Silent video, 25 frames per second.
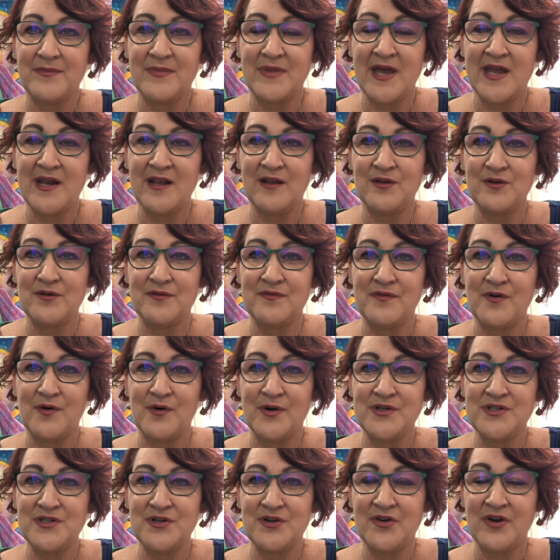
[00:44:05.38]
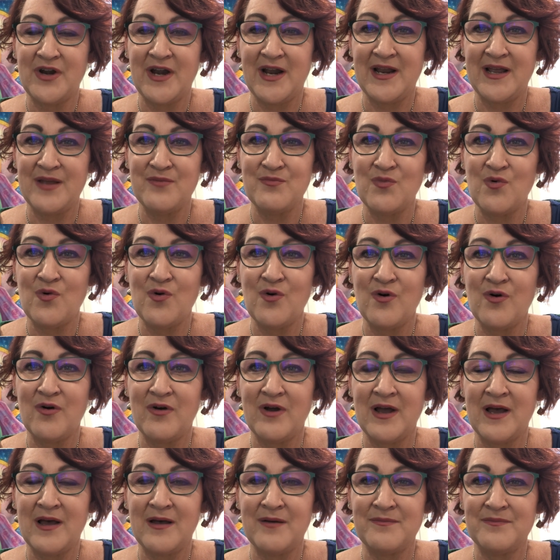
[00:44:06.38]
And I look forward to creating
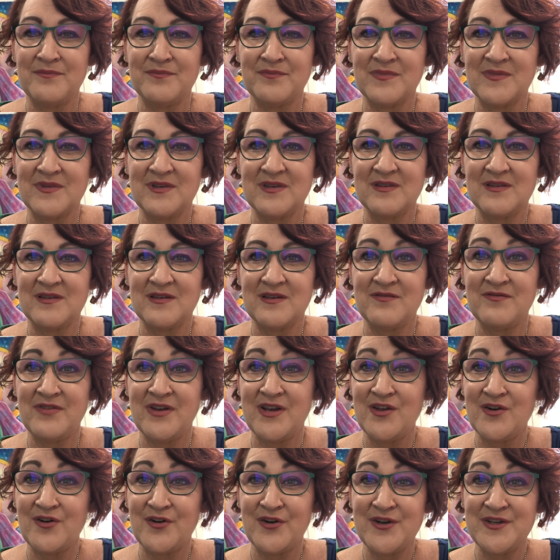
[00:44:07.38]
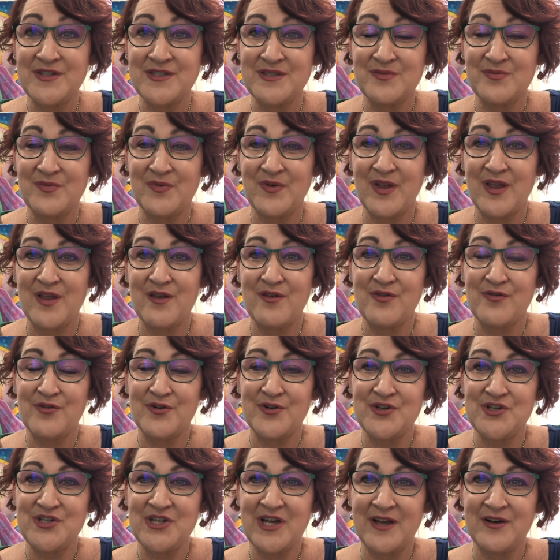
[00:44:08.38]
more videos and bringing
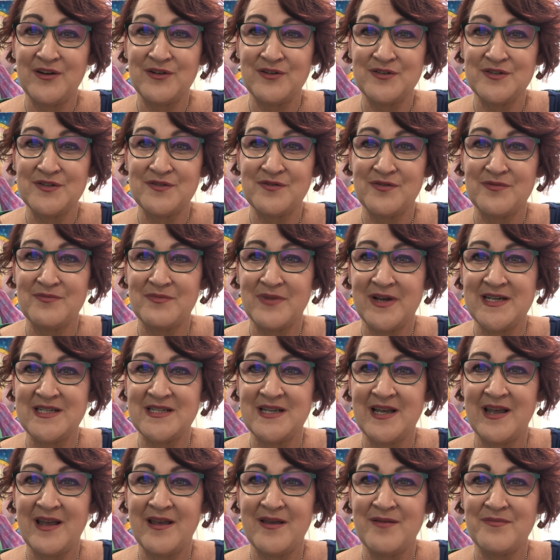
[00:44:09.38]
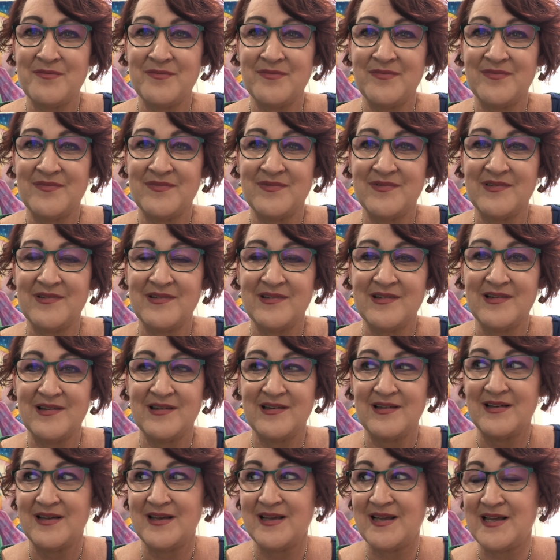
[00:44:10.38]
through channels from my team.
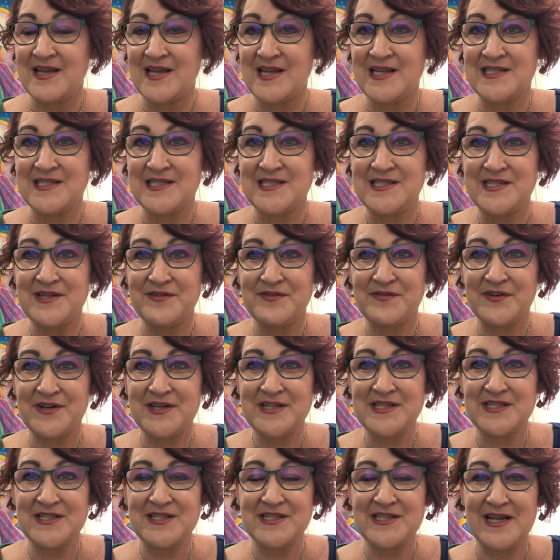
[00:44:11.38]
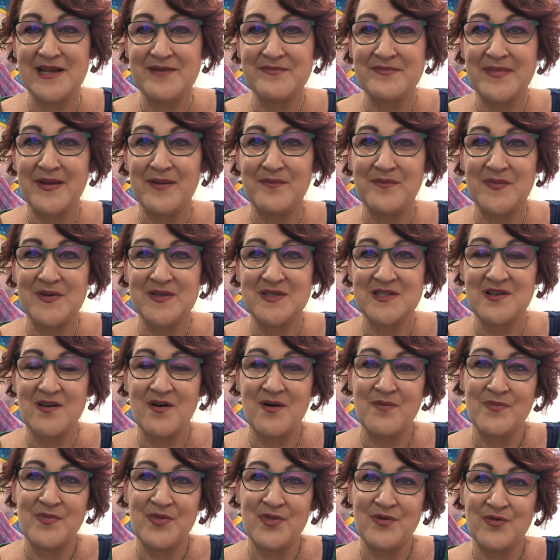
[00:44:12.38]
It's different team members
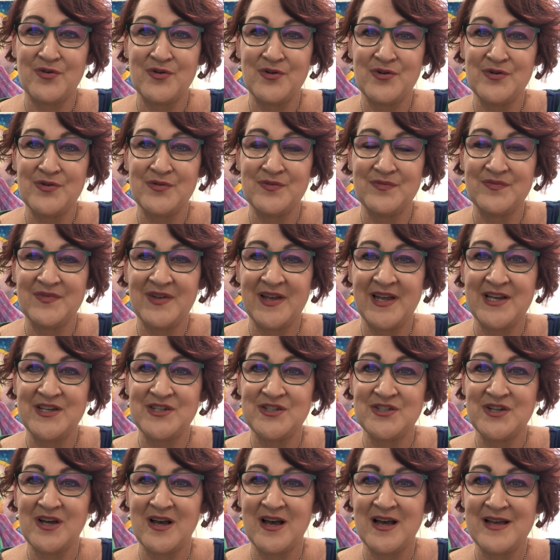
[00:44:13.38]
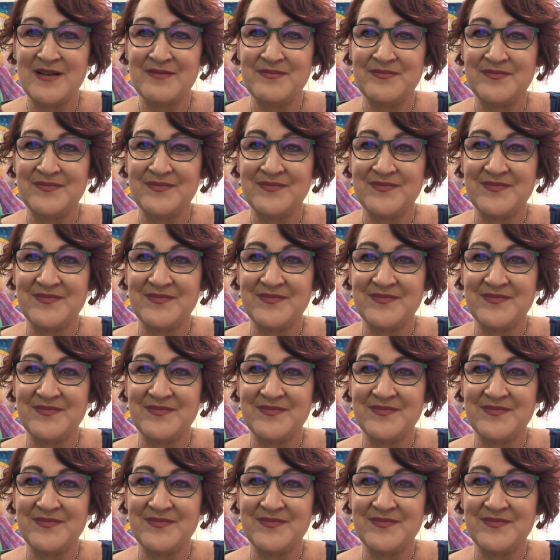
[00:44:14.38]
come through each time.